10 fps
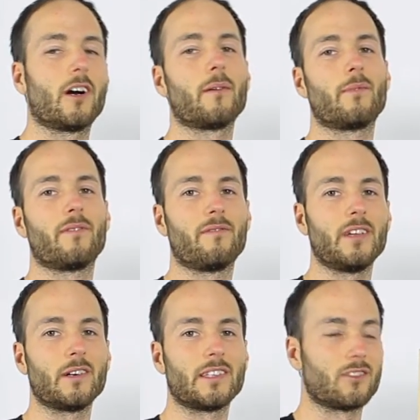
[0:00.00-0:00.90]
job
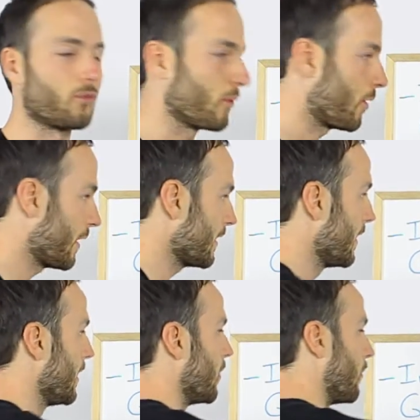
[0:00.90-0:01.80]
field is growing?
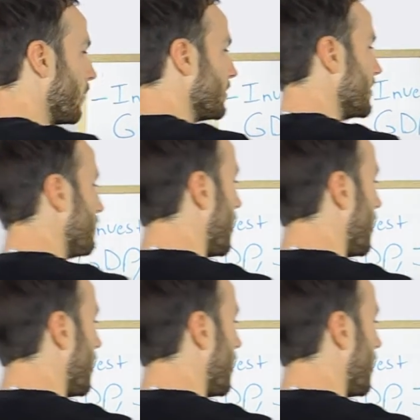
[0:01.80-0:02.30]
Well, we see